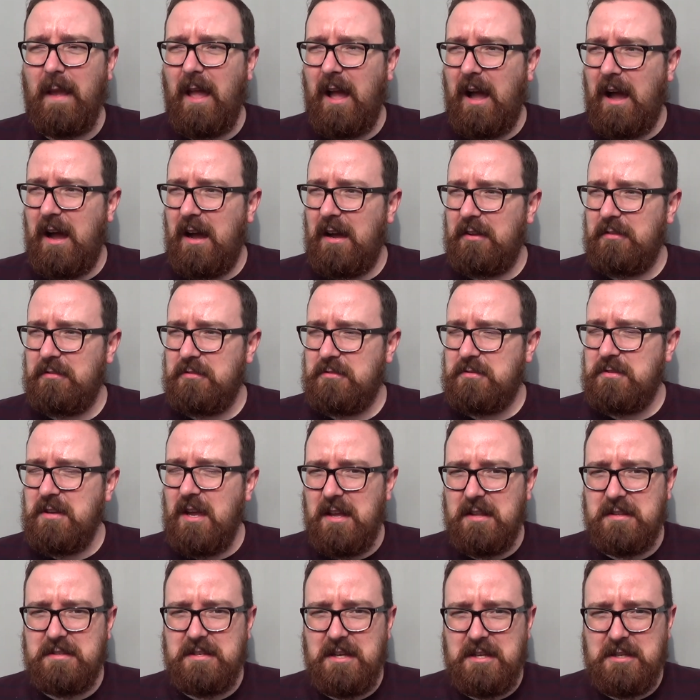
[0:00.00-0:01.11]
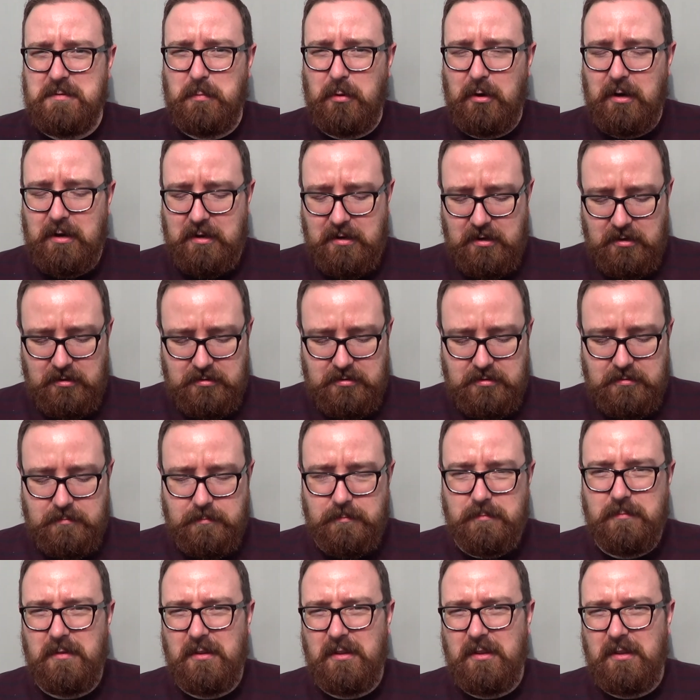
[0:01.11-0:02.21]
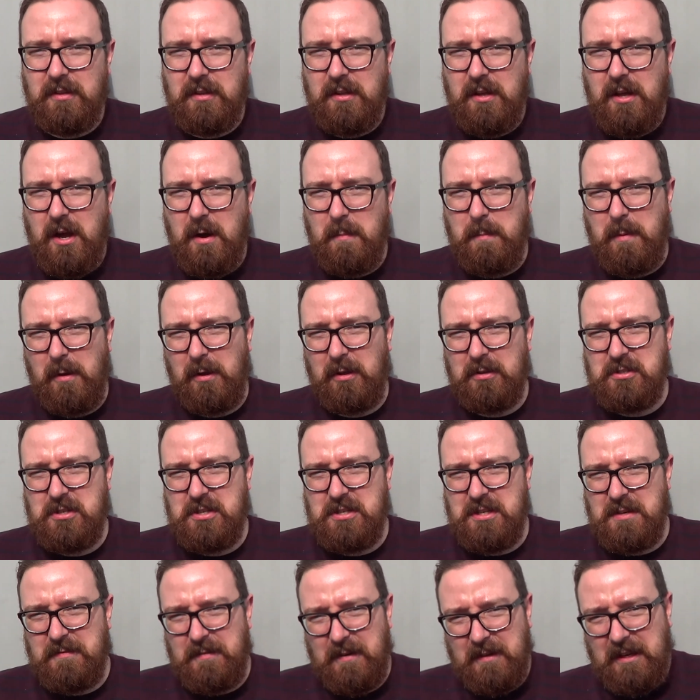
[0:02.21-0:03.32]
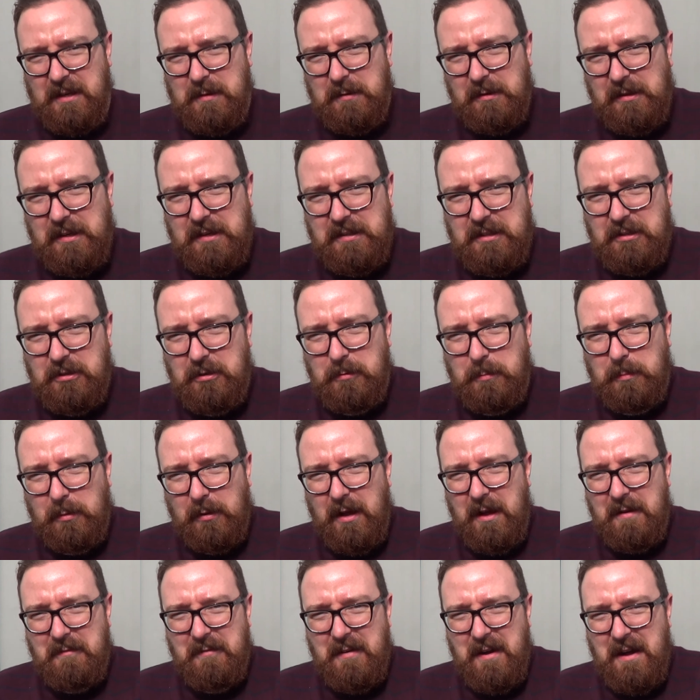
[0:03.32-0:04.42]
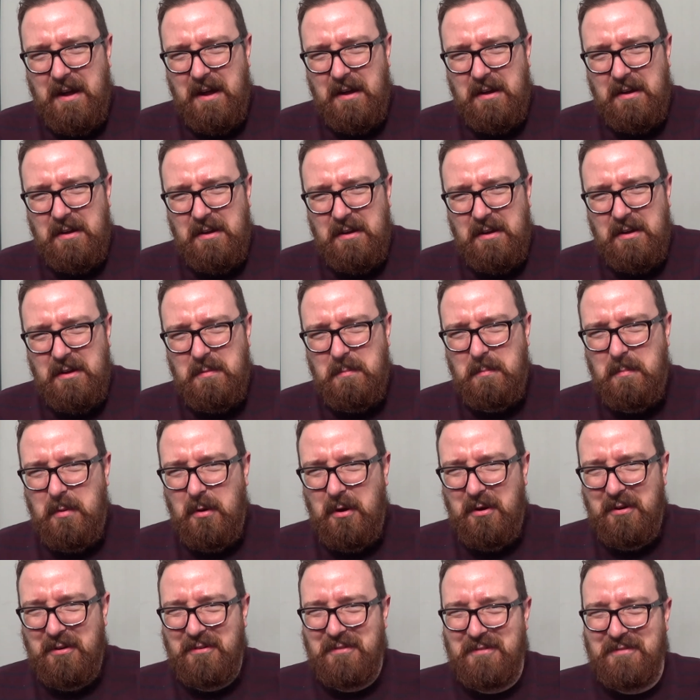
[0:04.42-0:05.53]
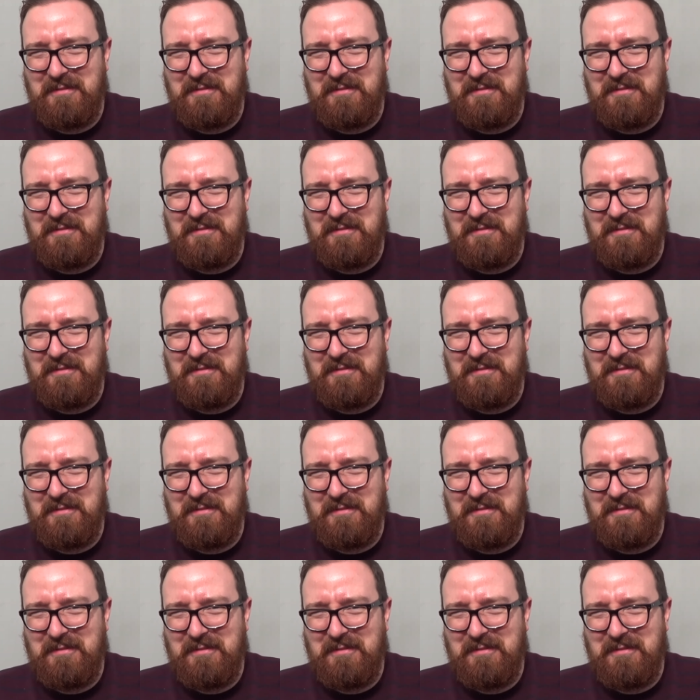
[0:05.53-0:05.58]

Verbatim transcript: And yeah, it tastes pretty good. Apologies if I keep leaning up like that, but